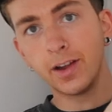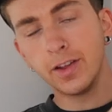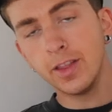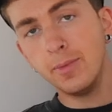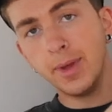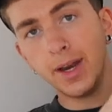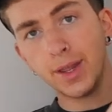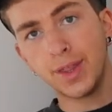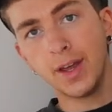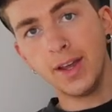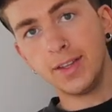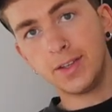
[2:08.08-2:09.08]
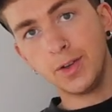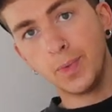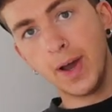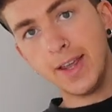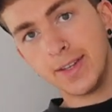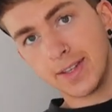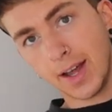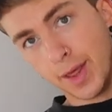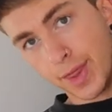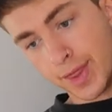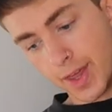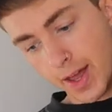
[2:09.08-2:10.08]
got them in a thirty-two waist and a
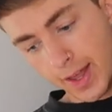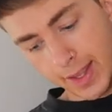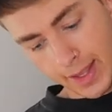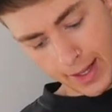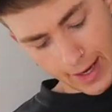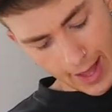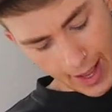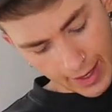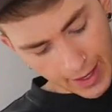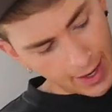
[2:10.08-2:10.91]
thirty leg